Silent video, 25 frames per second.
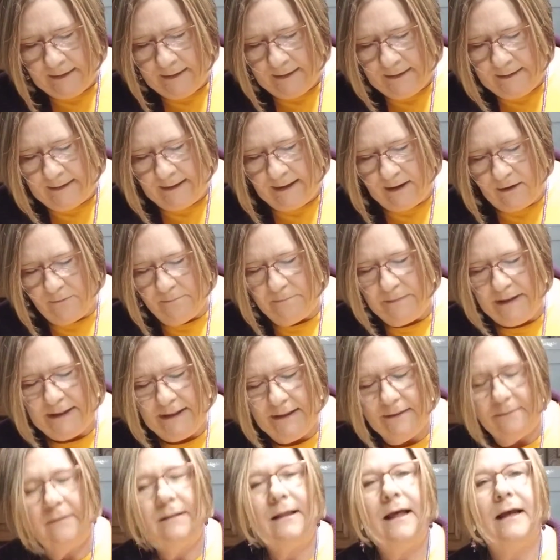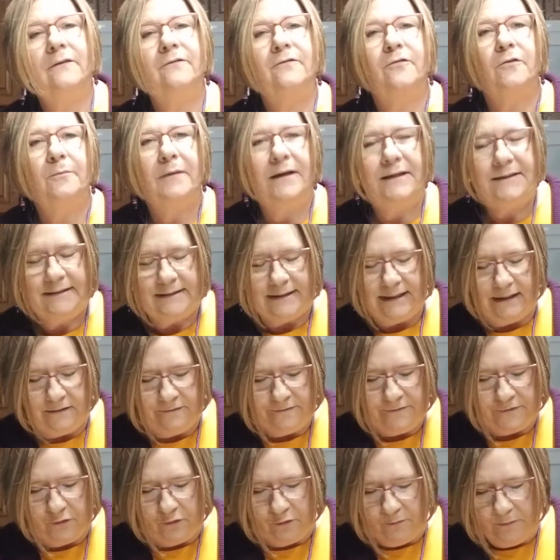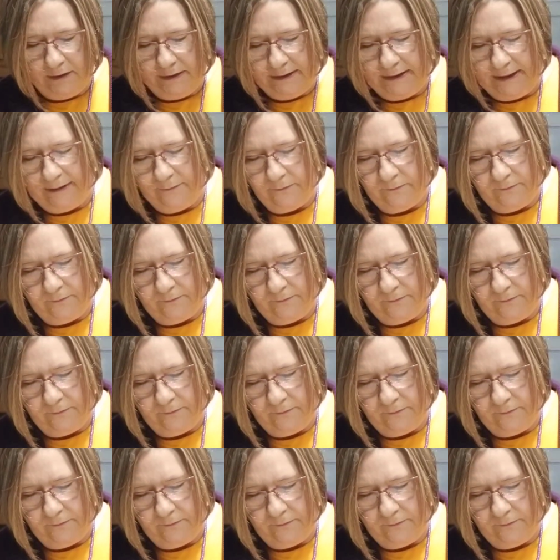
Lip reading: Now I'm making that for myself. Normally,